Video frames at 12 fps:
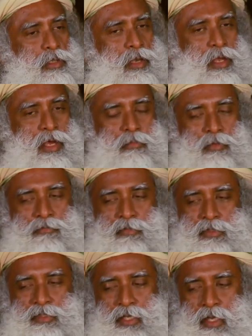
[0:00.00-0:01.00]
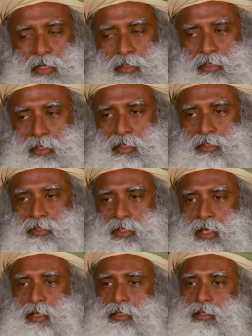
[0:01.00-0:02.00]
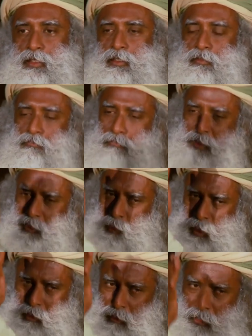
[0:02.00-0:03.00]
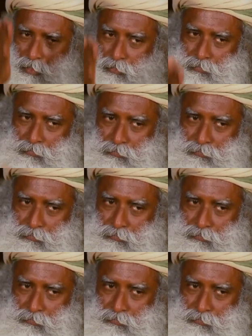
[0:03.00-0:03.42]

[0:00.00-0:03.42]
the line between sanity and insanity is very thin.